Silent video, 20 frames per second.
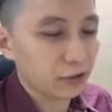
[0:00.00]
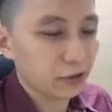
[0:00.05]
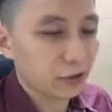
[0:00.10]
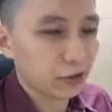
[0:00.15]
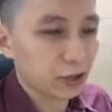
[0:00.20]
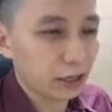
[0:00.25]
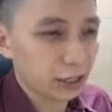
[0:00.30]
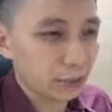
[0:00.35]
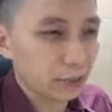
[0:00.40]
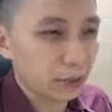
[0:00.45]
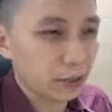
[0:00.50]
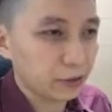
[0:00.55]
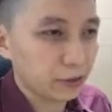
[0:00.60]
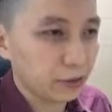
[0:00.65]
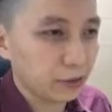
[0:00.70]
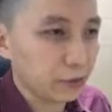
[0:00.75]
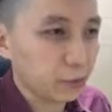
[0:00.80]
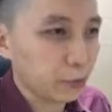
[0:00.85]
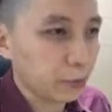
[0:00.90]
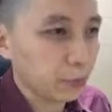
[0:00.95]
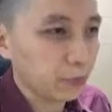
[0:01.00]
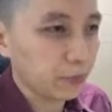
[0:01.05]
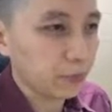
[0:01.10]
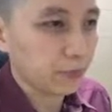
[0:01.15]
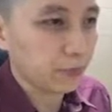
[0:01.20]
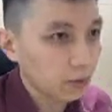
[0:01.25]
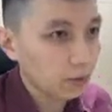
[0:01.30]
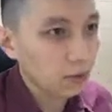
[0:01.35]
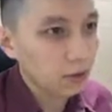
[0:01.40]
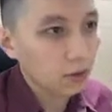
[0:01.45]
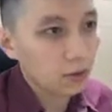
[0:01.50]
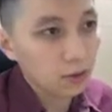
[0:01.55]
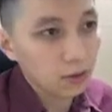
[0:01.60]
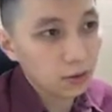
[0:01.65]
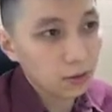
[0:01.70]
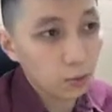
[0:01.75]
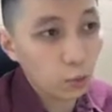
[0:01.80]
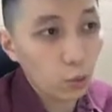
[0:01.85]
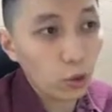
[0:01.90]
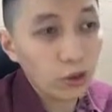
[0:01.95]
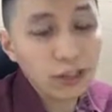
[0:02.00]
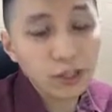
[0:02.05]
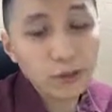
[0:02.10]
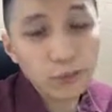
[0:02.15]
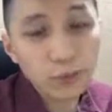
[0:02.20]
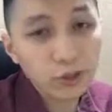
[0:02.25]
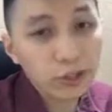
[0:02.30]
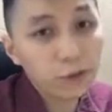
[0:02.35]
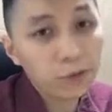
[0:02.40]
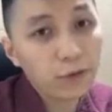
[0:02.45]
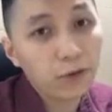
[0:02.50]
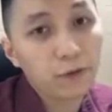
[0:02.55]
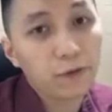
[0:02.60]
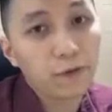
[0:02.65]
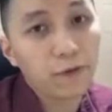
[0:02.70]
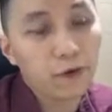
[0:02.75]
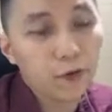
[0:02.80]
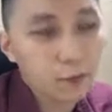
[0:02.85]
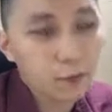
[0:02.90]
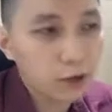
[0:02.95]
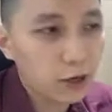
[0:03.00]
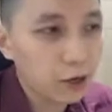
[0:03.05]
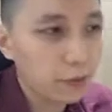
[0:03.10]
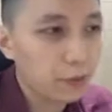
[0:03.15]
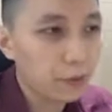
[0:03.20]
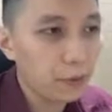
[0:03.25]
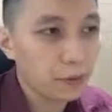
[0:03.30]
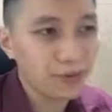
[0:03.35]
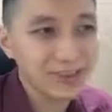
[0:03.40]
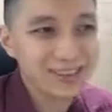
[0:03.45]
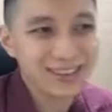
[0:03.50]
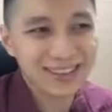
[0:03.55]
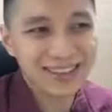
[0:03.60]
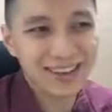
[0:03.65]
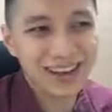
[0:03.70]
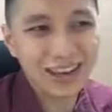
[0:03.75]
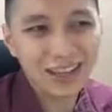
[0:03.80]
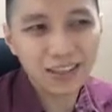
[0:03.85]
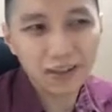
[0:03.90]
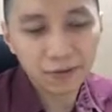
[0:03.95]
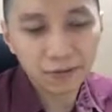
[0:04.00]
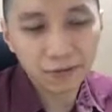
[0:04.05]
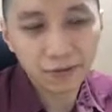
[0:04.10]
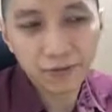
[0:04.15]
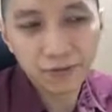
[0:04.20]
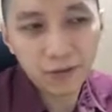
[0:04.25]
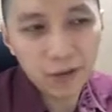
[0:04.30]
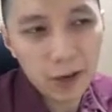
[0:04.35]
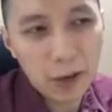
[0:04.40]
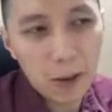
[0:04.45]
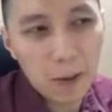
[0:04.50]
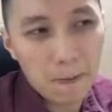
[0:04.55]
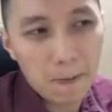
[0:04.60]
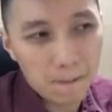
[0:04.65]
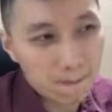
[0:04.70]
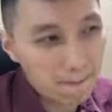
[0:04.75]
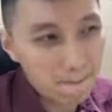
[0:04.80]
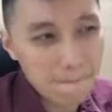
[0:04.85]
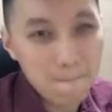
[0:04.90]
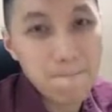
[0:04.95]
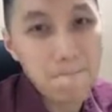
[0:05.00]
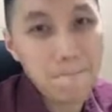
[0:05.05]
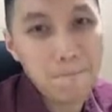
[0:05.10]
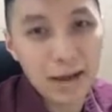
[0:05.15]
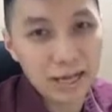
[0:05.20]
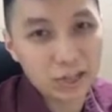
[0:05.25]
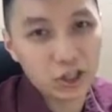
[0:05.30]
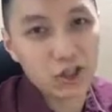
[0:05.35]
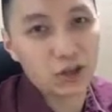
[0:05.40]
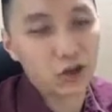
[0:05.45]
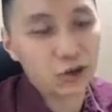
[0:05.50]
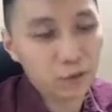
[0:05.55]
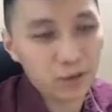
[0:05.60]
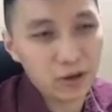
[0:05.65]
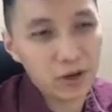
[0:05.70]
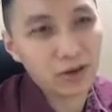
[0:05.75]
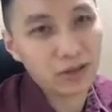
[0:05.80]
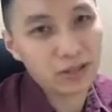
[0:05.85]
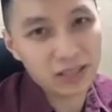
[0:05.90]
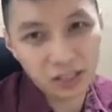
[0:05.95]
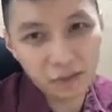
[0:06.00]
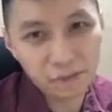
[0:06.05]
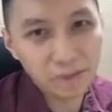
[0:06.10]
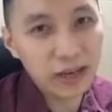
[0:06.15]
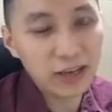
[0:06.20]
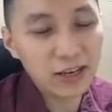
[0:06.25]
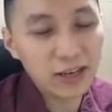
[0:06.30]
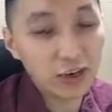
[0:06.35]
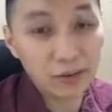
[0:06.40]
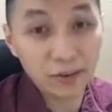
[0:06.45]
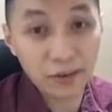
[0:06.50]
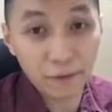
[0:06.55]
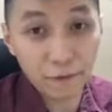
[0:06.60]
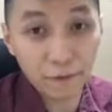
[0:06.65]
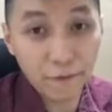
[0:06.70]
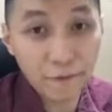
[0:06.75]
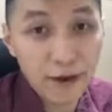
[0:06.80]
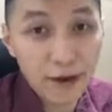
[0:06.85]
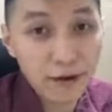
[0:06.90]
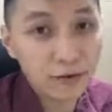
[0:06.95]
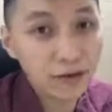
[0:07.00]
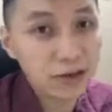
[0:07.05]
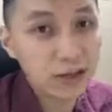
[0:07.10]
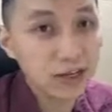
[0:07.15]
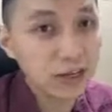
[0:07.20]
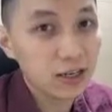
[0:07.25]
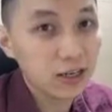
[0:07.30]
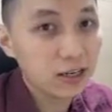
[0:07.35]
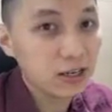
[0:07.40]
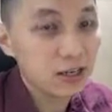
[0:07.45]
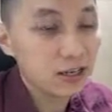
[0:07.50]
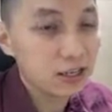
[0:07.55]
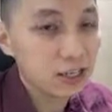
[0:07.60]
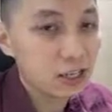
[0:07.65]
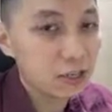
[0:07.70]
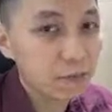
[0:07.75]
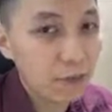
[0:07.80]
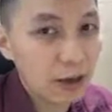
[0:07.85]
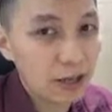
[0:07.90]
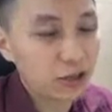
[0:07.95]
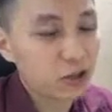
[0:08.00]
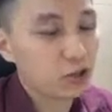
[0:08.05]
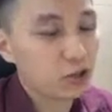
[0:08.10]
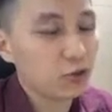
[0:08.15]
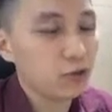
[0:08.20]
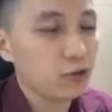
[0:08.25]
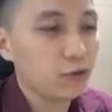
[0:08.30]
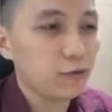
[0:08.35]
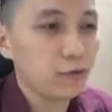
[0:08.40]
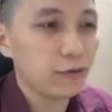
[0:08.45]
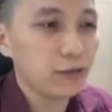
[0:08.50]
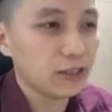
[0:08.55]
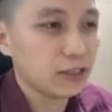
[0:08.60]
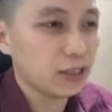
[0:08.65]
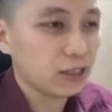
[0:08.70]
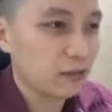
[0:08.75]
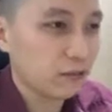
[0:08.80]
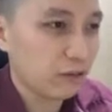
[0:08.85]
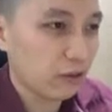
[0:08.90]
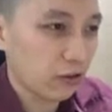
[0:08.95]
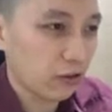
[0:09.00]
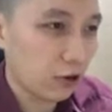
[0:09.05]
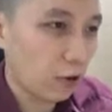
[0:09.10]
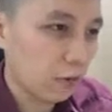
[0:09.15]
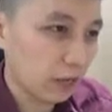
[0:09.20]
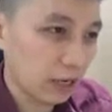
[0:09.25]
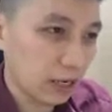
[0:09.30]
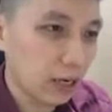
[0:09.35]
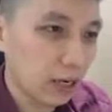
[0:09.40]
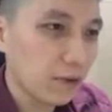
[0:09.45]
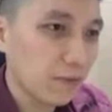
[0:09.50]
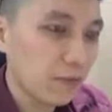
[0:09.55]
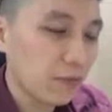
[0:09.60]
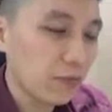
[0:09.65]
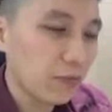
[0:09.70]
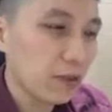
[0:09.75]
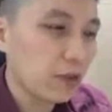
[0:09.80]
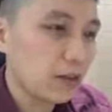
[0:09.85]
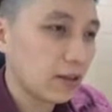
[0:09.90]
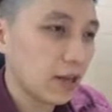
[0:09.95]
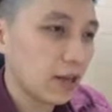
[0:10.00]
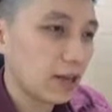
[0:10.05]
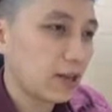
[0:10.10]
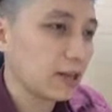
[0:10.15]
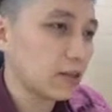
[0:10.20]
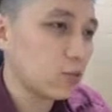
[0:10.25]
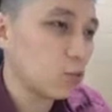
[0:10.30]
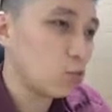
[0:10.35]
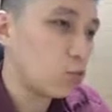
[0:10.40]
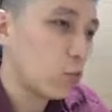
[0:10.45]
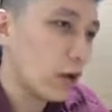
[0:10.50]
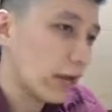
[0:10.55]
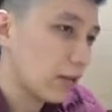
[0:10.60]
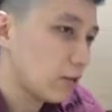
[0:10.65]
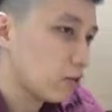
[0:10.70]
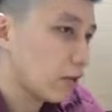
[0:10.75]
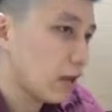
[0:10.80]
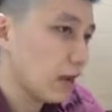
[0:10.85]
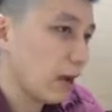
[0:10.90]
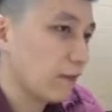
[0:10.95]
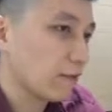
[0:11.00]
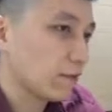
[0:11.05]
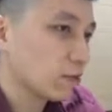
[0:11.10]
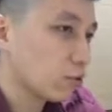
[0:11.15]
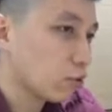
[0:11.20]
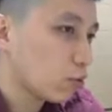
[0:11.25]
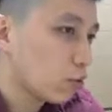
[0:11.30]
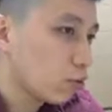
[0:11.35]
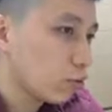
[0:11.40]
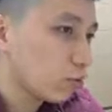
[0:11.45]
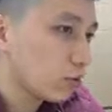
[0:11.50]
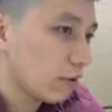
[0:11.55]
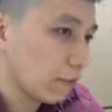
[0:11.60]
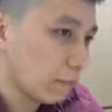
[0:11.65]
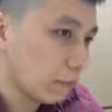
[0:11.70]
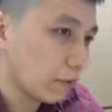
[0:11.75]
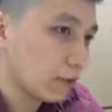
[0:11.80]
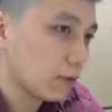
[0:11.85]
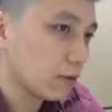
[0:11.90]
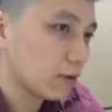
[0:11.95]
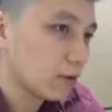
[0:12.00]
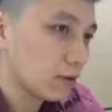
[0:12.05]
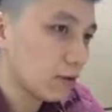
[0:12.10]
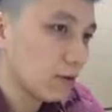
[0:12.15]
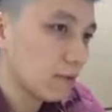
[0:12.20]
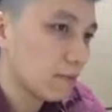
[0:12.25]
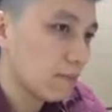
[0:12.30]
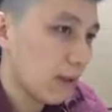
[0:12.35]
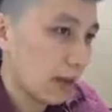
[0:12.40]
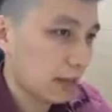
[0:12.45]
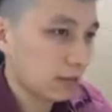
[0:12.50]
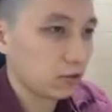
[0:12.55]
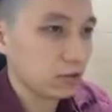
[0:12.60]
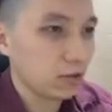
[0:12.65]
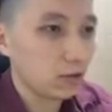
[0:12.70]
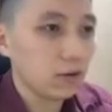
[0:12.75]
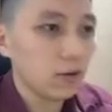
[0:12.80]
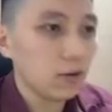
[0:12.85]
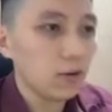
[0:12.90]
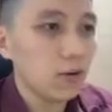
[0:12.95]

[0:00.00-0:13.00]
explain to you. The working principle of thermocouple is kind of magical because it's based on a very special physics phenomena. That is, when you have two different metal